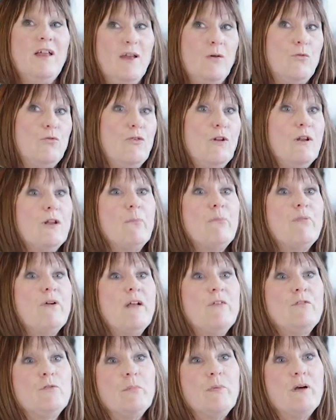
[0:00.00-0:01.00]
I was really
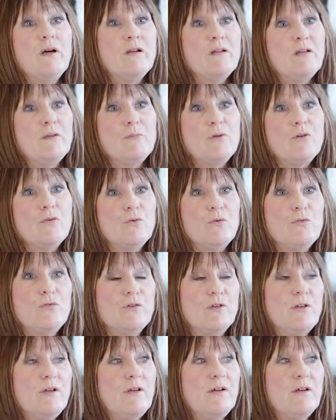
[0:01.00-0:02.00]
impressed by it
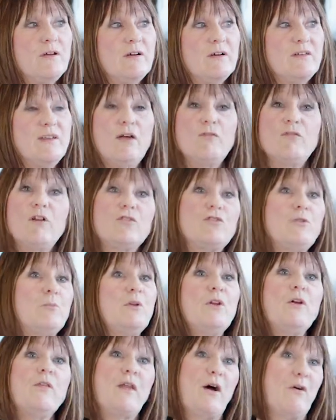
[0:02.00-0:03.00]
because I'd never actually
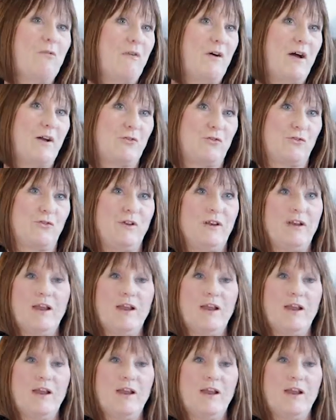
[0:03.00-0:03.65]
been on that factory,